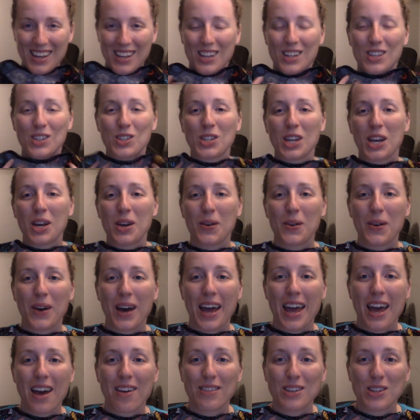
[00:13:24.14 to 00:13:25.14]
So
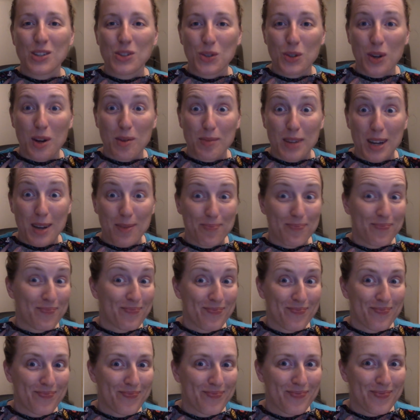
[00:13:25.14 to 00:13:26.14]
I have a new scrub top
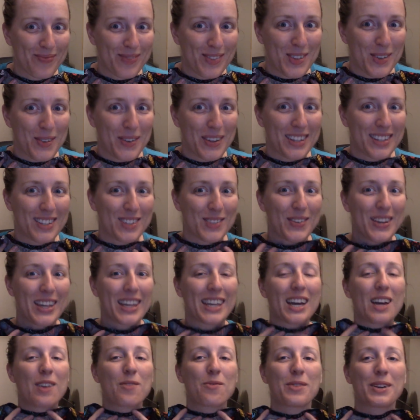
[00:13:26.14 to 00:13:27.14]
to wear this
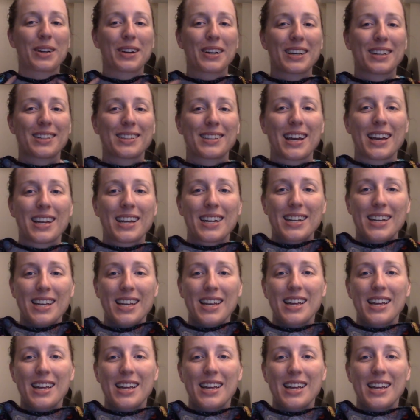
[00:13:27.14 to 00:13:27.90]
week. I'm very excited.